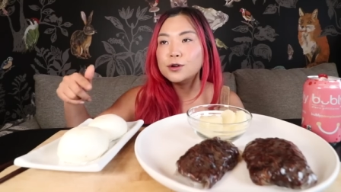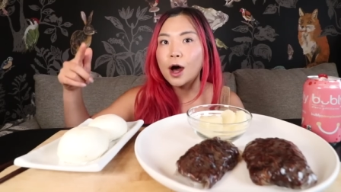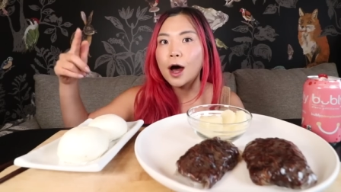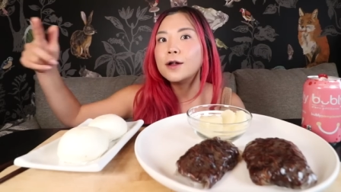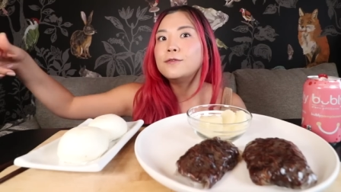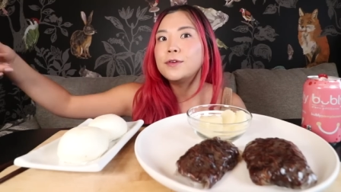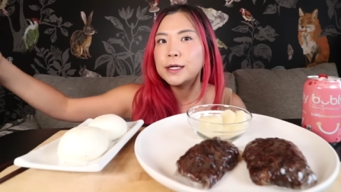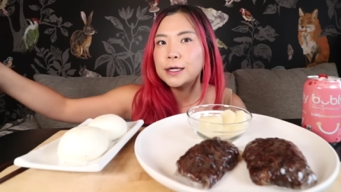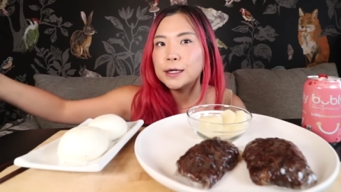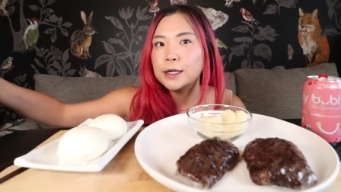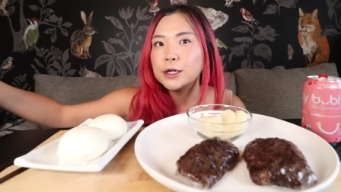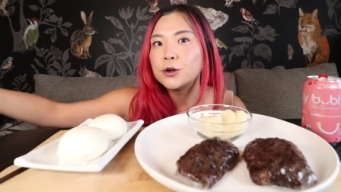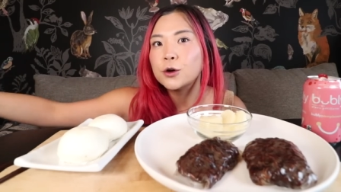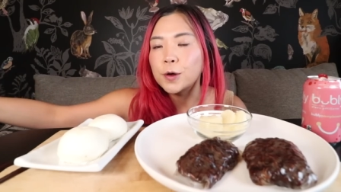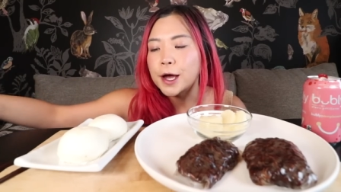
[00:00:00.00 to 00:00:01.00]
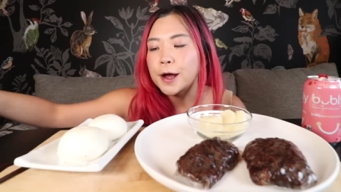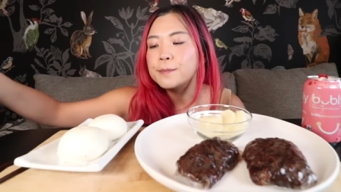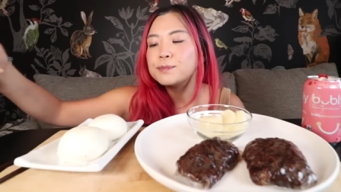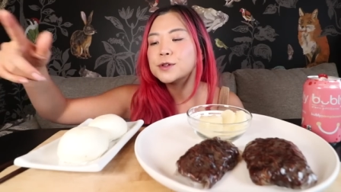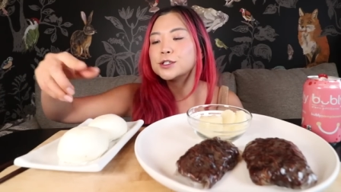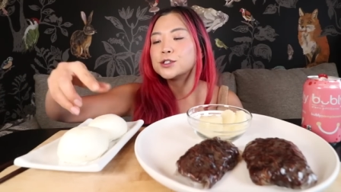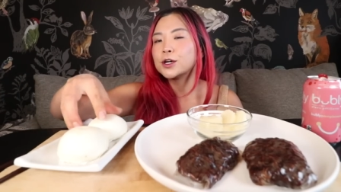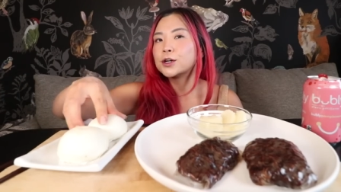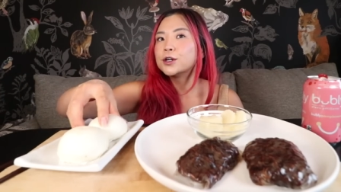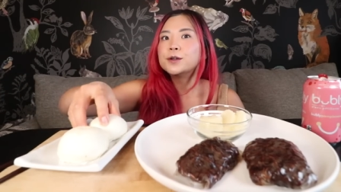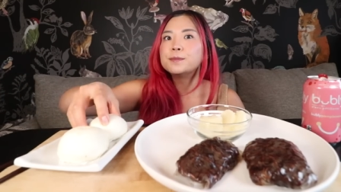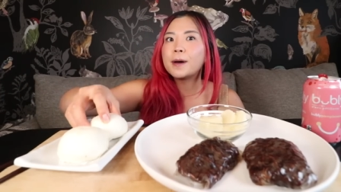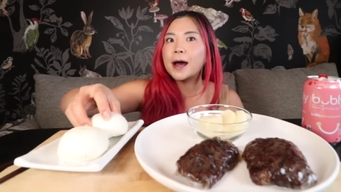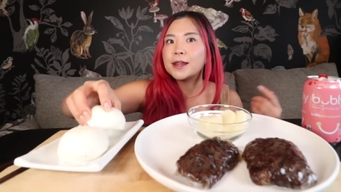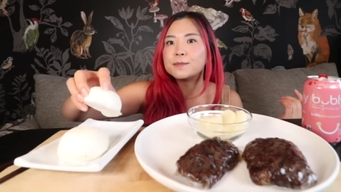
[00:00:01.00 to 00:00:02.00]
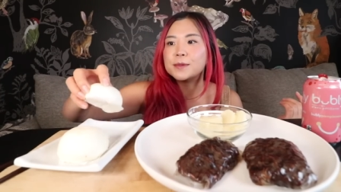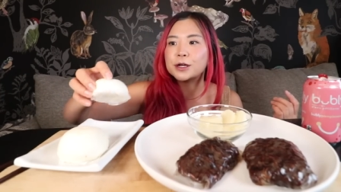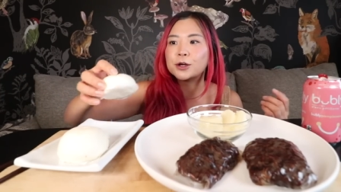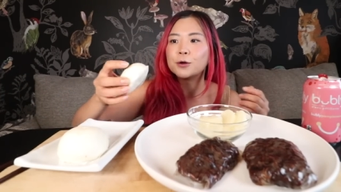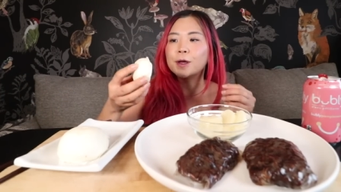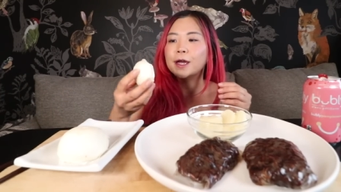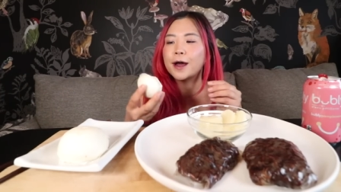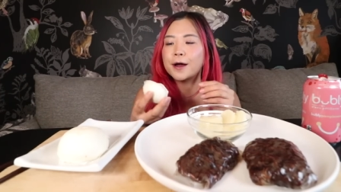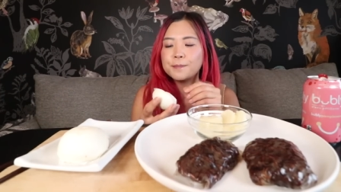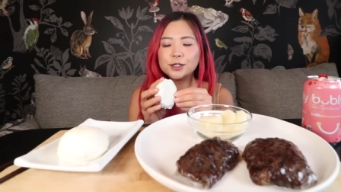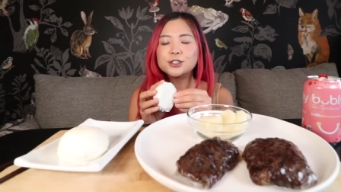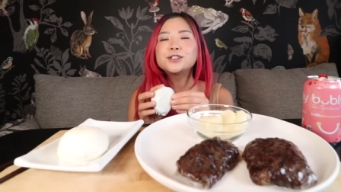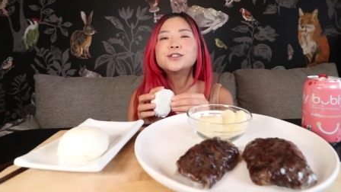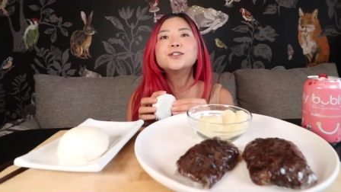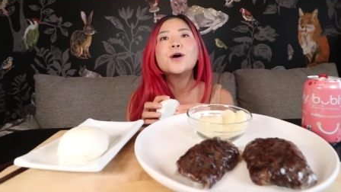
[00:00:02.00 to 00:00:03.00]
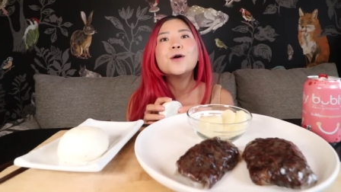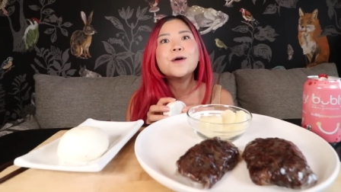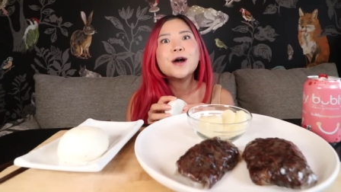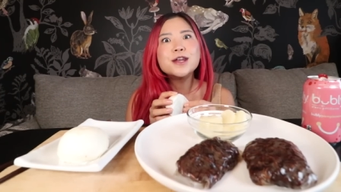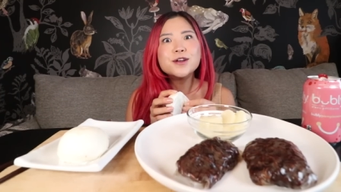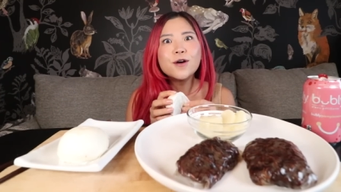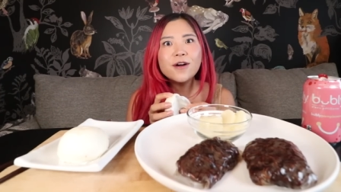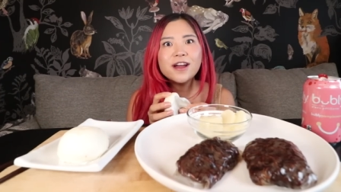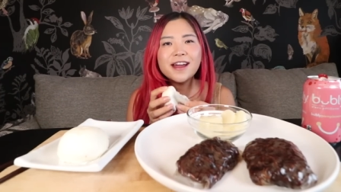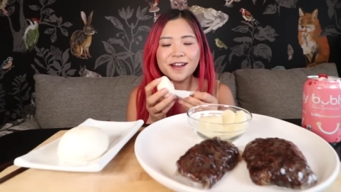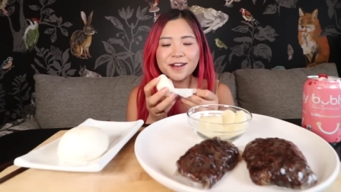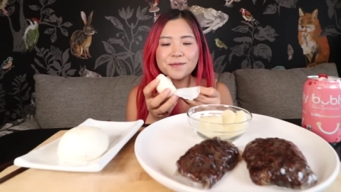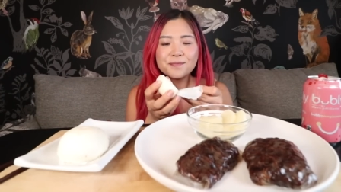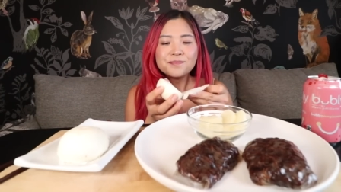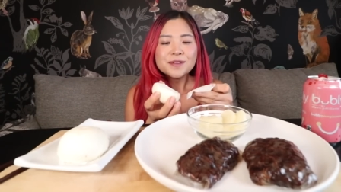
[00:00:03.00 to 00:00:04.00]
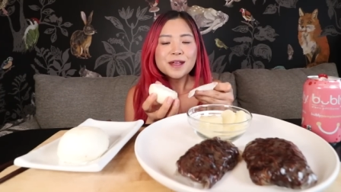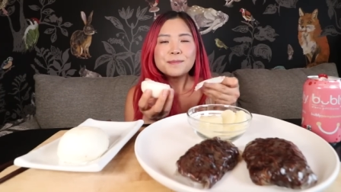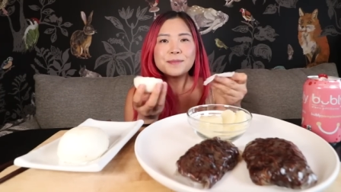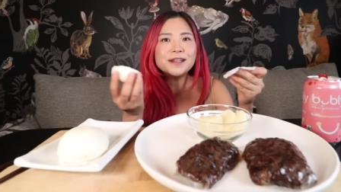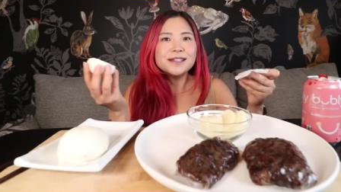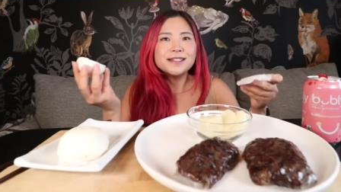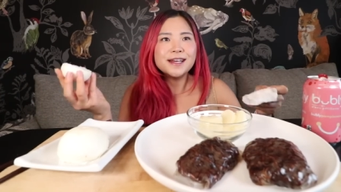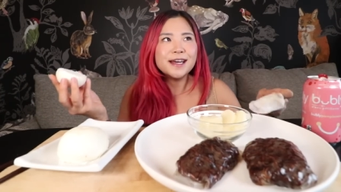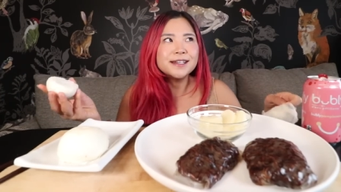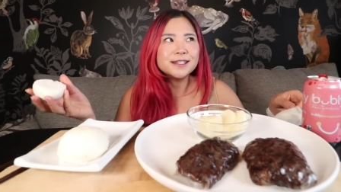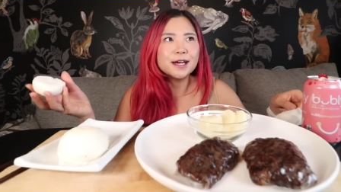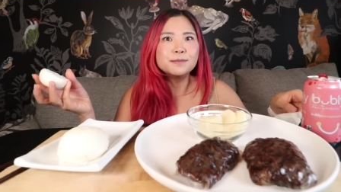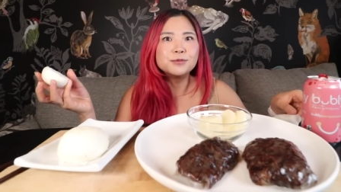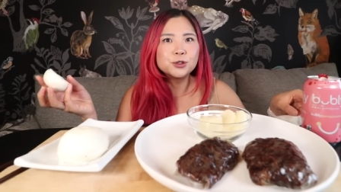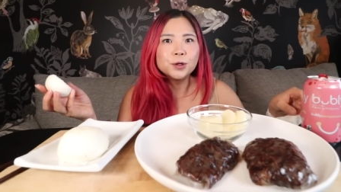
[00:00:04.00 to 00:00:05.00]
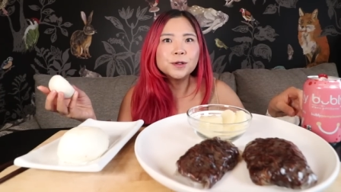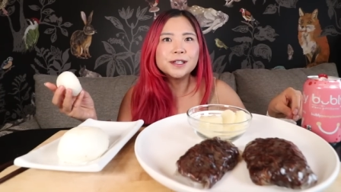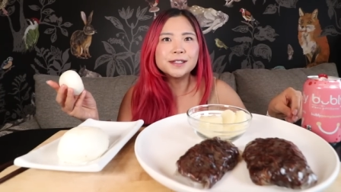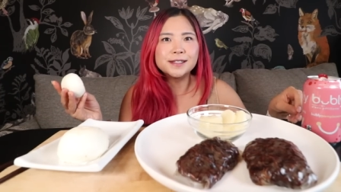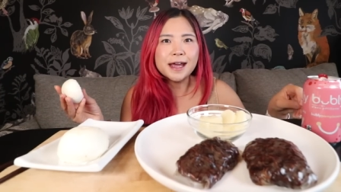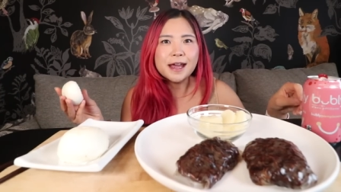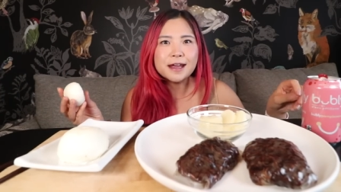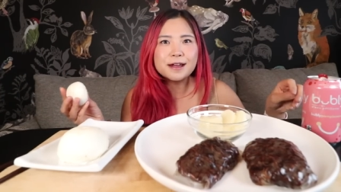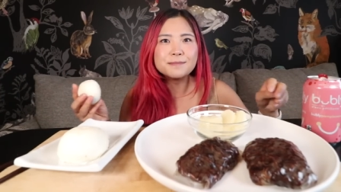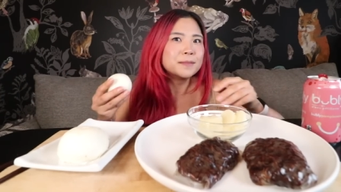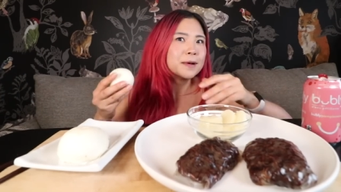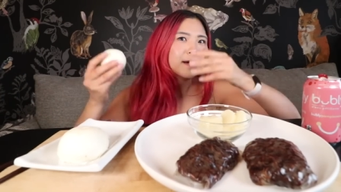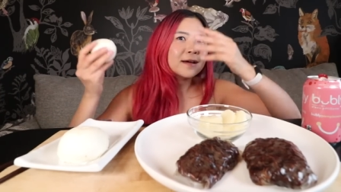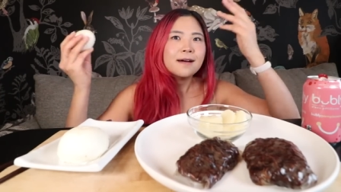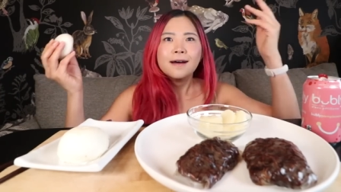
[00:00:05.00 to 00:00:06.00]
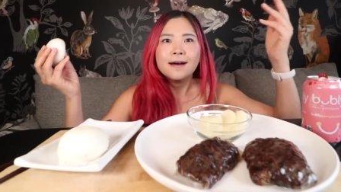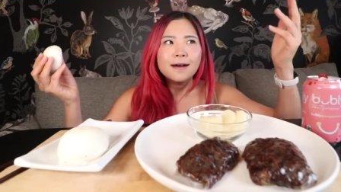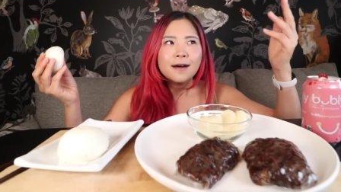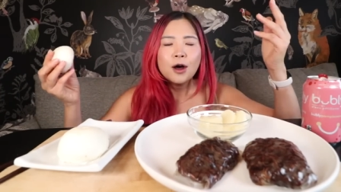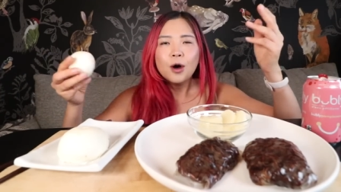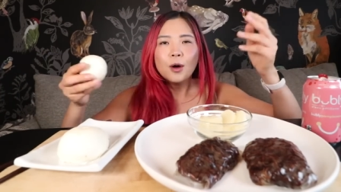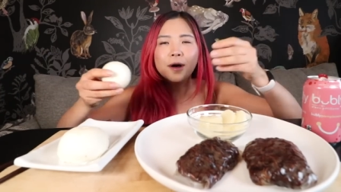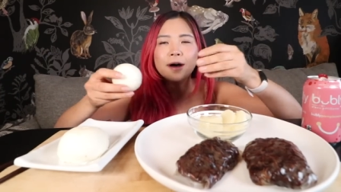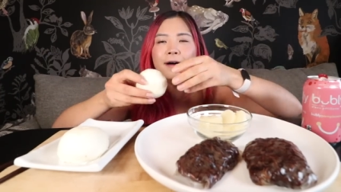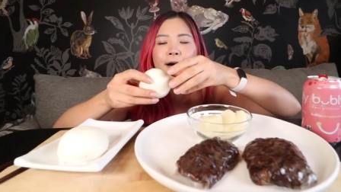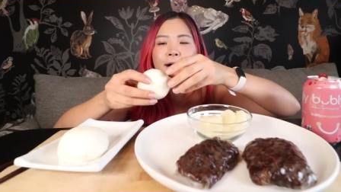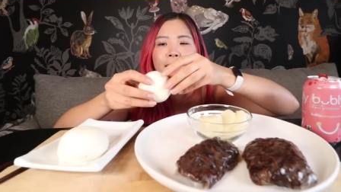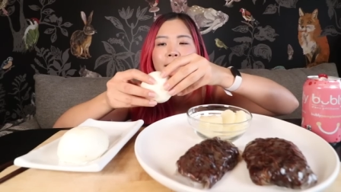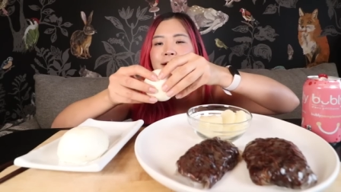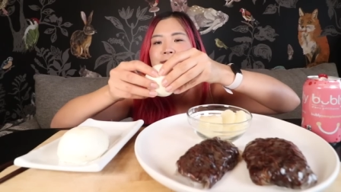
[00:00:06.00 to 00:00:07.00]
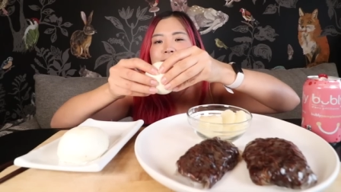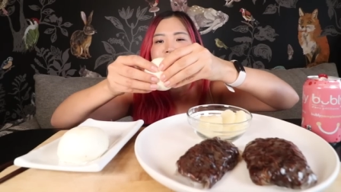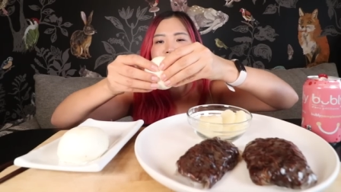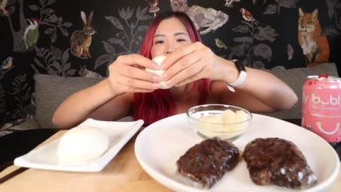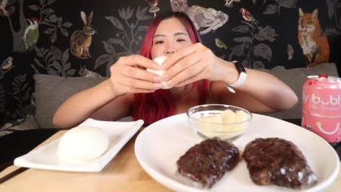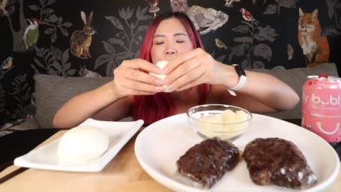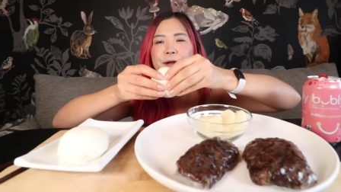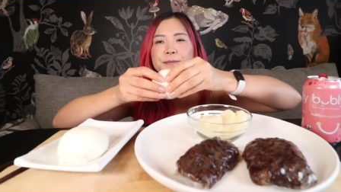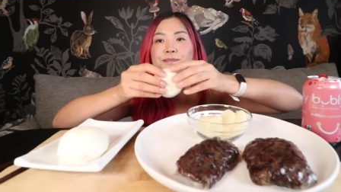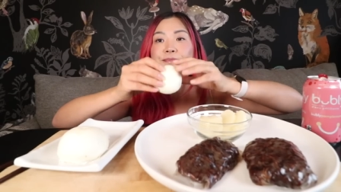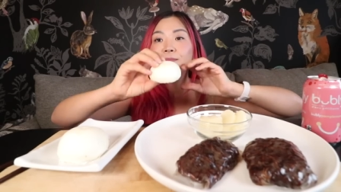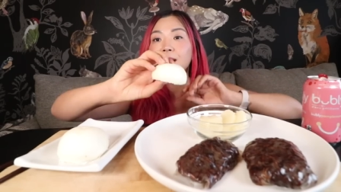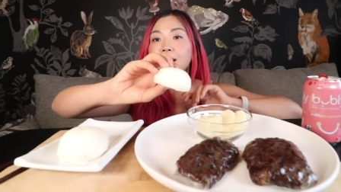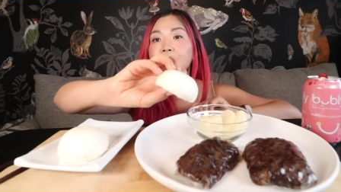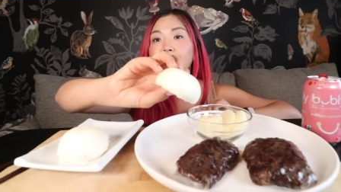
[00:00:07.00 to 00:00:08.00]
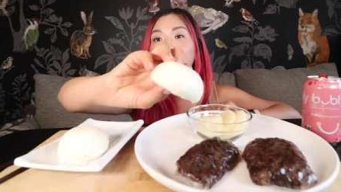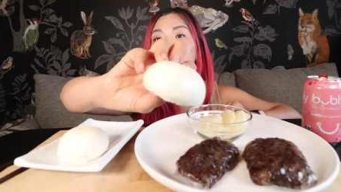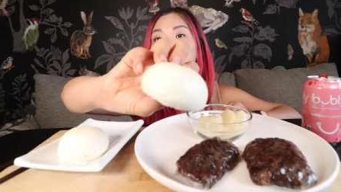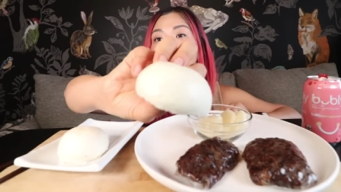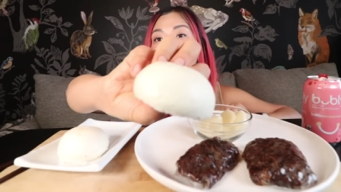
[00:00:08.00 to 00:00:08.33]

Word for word: not vegan in Korea. So I couldn't buy them in Korea. Just so annoying. But they taste, I'm sure, the same. Ugh. Anyway, I'm gonna